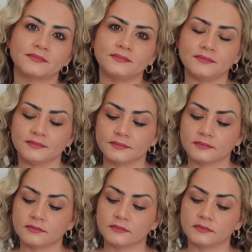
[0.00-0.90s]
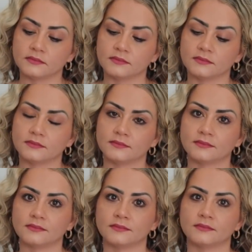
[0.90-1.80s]

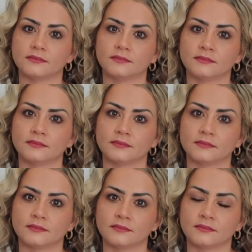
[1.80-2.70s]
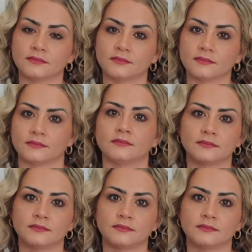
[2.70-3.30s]
This person isn't speaking.